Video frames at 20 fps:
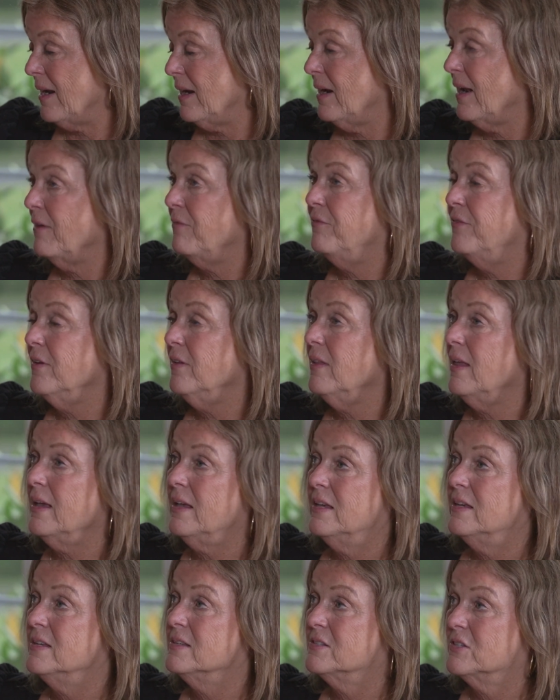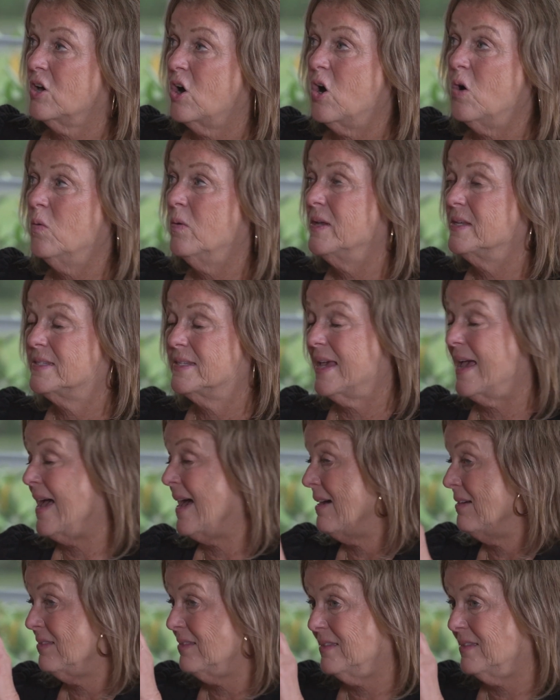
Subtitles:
And I feel like he's always out